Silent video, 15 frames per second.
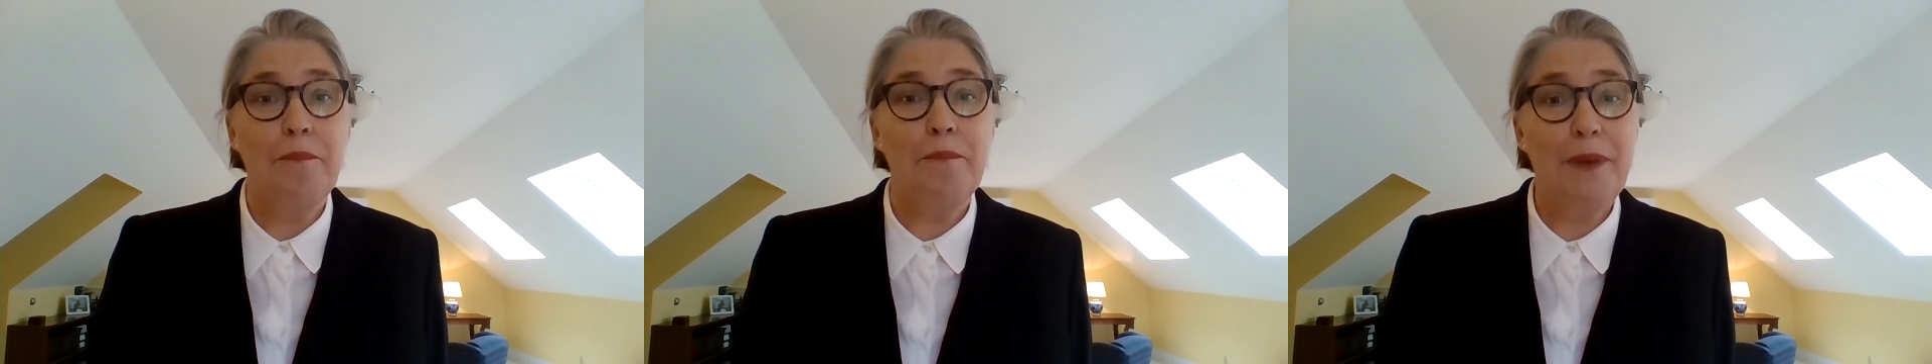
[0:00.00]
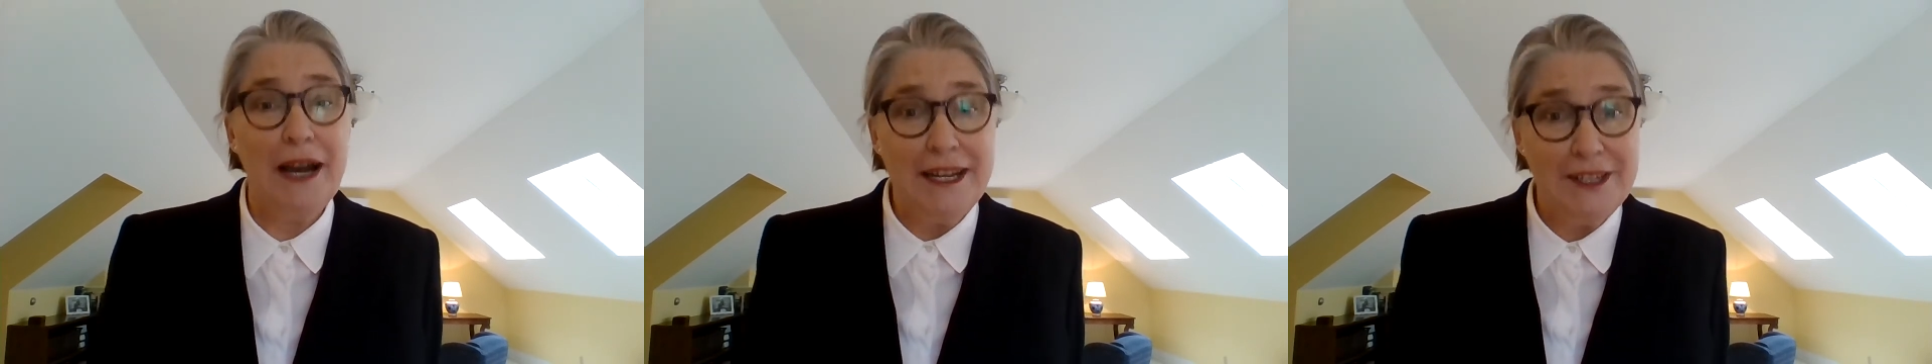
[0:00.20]

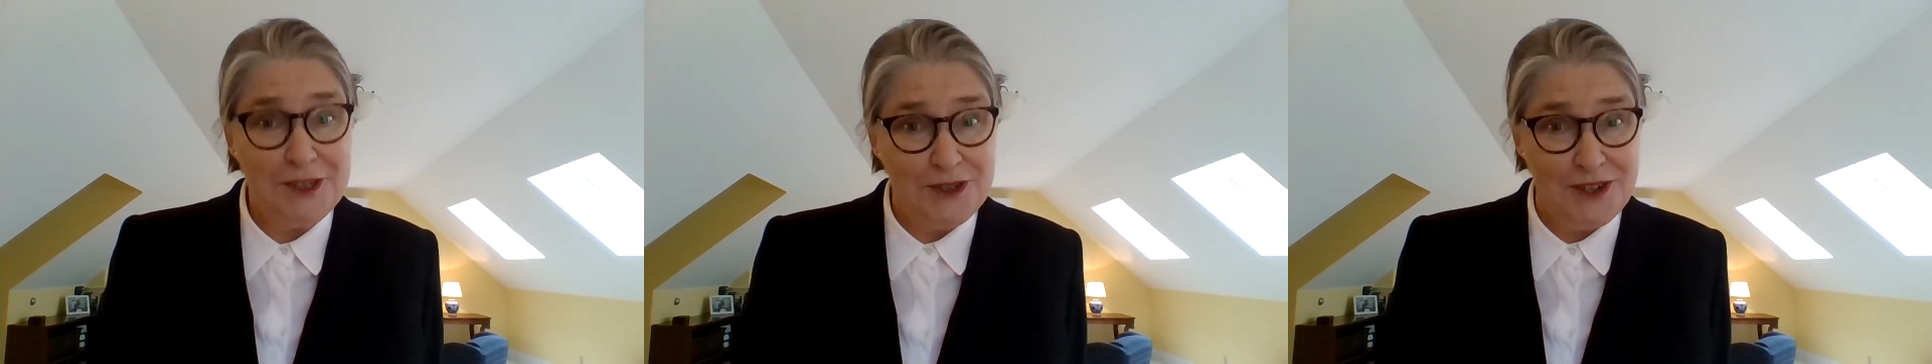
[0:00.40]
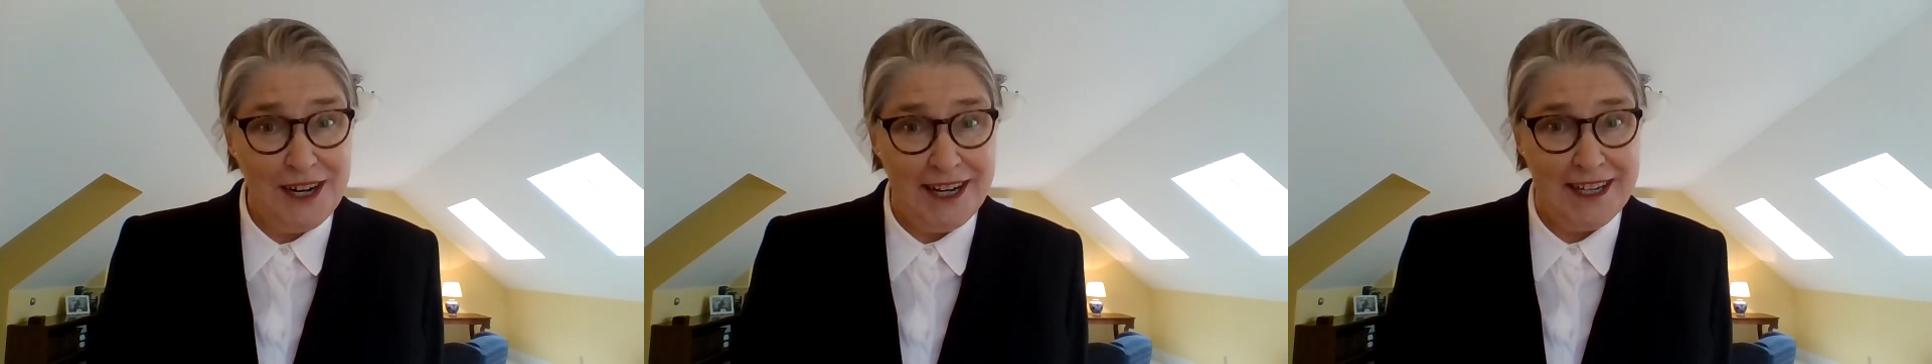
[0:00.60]

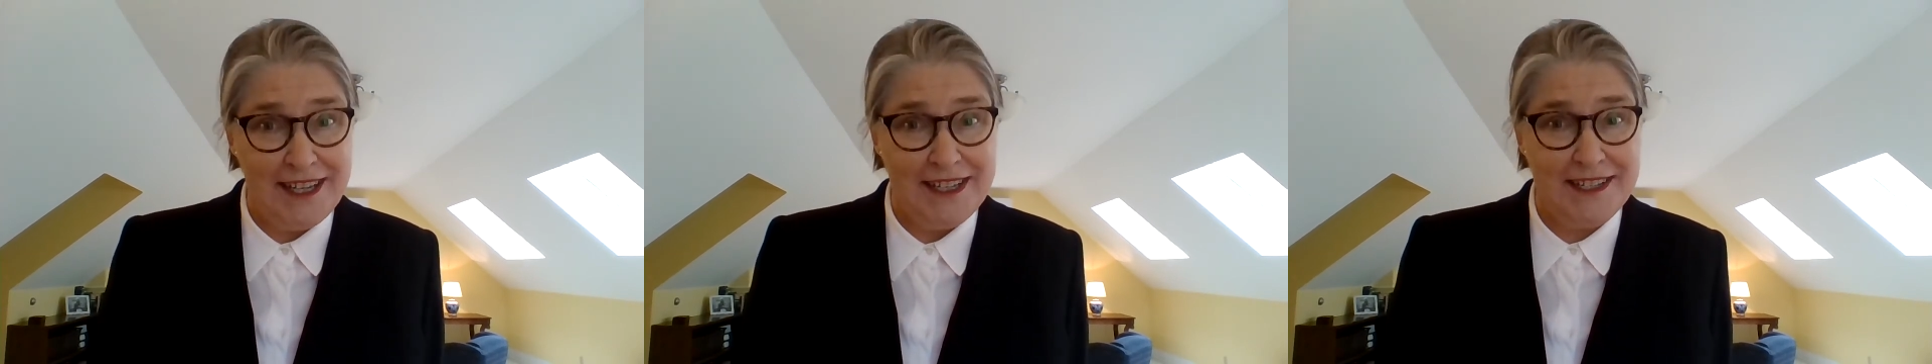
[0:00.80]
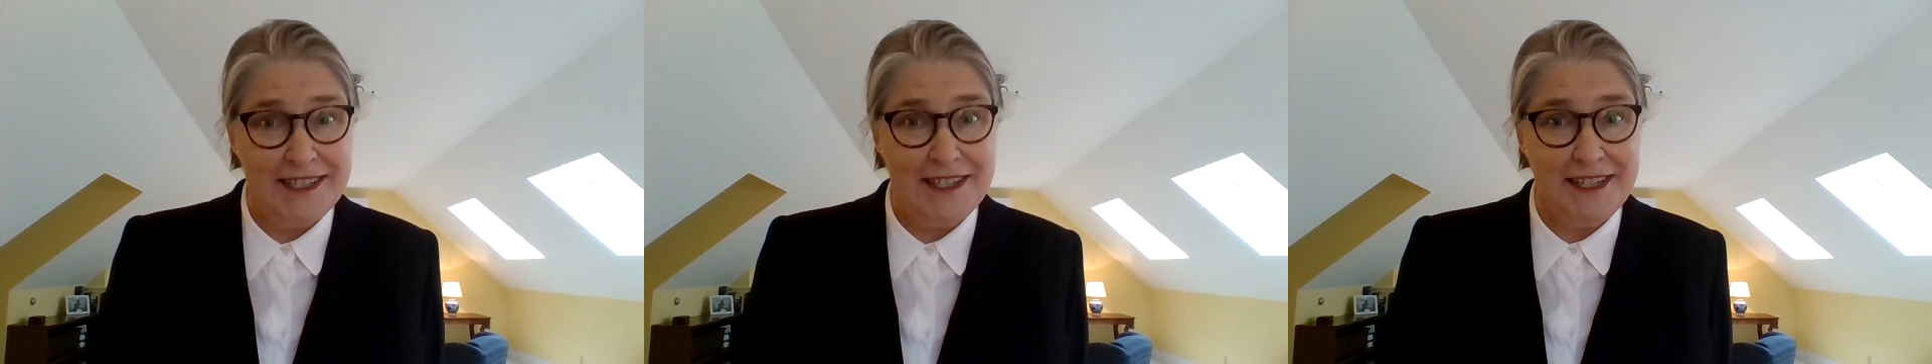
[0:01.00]
patriarchy
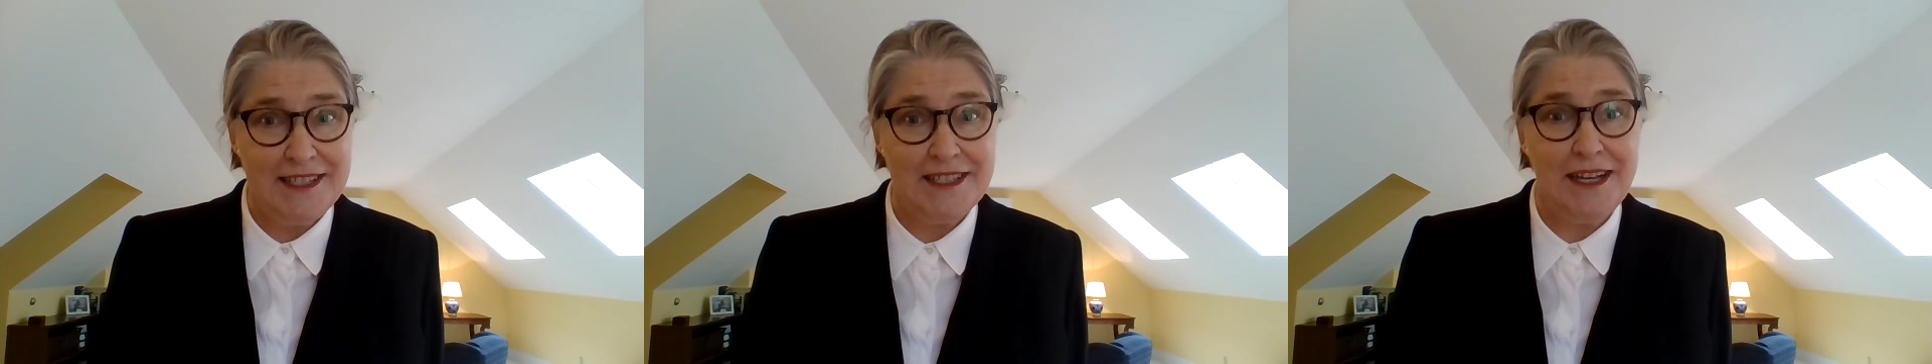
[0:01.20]
sets